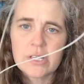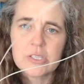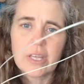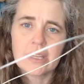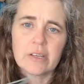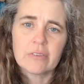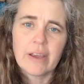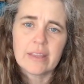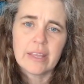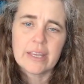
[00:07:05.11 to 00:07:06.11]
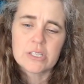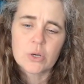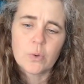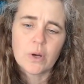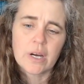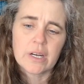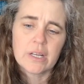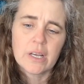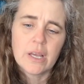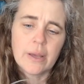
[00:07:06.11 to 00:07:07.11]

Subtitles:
It's like the red lace cord,